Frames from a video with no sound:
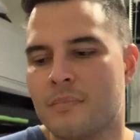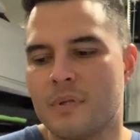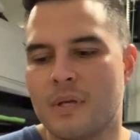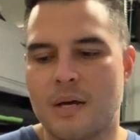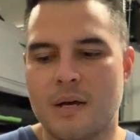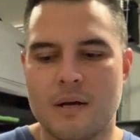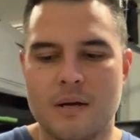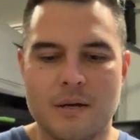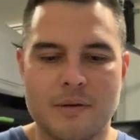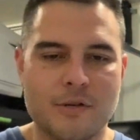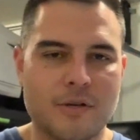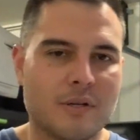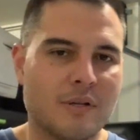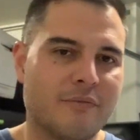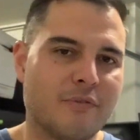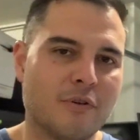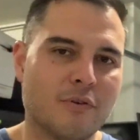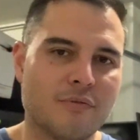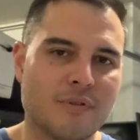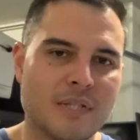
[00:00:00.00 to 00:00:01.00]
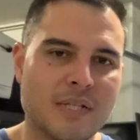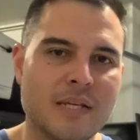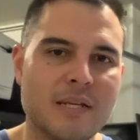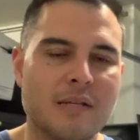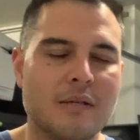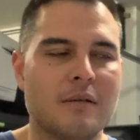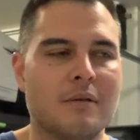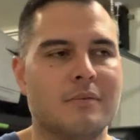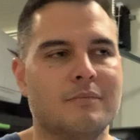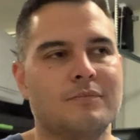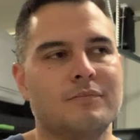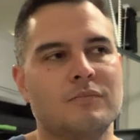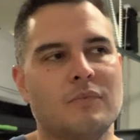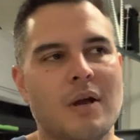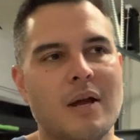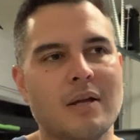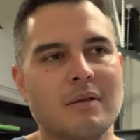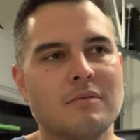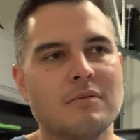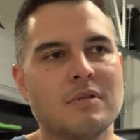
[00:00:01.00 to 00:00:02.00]
Uh, you're gonna feel fatigue,
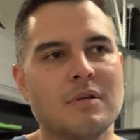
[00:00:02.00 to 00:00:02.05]
right?